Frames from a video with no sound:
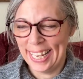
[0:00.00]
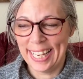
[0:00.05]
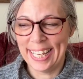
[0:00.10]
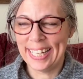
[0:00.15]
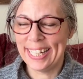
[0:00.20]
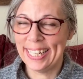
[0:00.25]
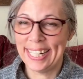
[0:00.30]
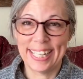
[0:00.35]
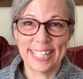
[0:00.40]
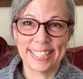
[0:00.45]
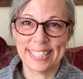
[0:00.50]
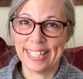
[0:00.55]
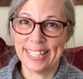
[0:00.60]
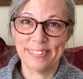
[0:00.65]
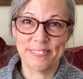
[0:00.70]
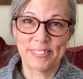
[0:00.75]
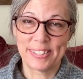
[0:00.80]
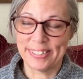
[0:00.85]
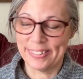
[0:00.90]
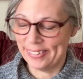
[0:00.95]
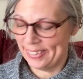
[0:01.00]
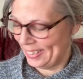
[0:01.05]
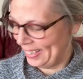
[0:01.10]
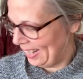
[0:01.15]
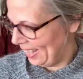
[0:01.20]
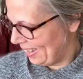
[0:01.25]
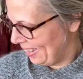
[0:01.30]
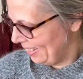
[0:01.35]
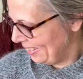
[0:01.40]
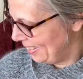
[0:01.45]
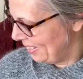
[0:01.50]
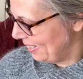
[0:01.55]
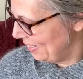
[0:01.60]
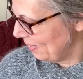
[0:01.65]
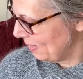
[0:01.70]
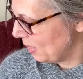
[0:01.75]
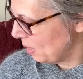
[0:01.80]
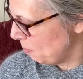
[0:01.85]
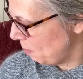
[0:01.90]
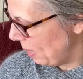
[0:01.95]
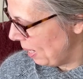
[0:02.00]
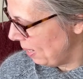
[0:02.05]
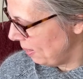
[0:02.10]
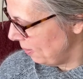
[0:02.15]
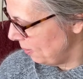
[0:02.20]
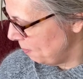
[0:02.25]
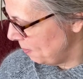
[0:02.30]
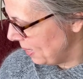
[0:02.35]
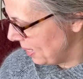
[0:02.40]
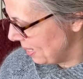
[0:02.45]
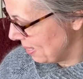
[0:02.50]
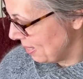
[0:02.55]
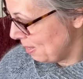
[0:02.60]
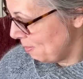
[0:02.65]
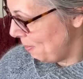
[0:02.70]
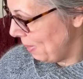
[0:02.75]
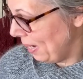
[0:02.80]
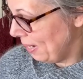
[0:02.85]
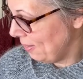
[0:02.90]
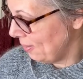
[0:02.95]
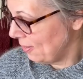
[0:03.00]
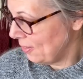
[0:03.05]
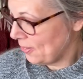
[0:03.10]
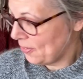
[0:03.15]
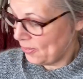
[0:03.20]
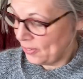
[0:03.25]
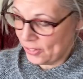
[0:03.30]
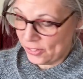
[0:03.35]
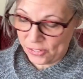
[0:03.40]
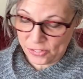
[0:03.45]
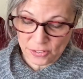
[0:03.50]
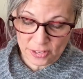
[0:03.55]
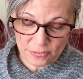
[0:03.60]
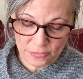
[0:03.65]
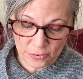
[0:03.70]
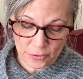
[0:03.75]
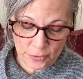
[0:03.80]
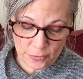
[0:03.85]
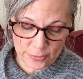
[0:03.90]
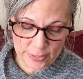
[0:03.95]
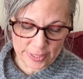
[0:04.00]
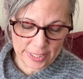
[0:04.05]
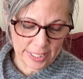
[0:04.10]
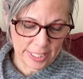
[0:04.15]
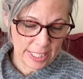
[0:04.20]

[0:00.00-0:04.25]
And it has absolutely nothing to do with the pattern because the pattern is very straightforward.